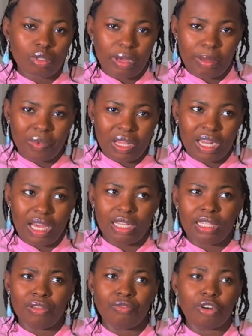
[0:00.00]
to my planner
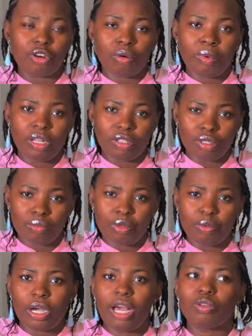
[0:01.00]
and they've recommended some
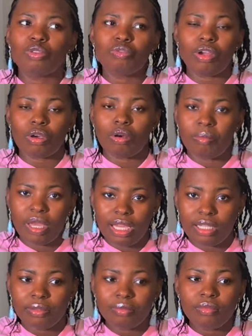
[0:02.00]
people, I also
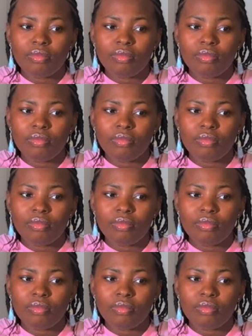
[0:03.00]
recommend